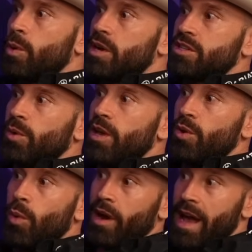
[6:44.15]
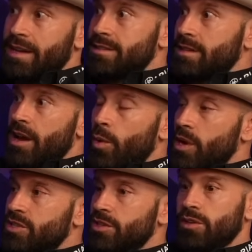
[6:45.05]
question the way you want to ask that
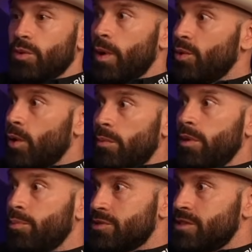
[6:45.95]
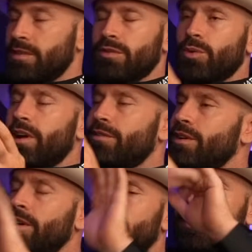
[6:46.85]
question, or the way you want to be perceived or
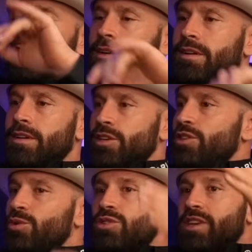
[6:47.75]
whatever, you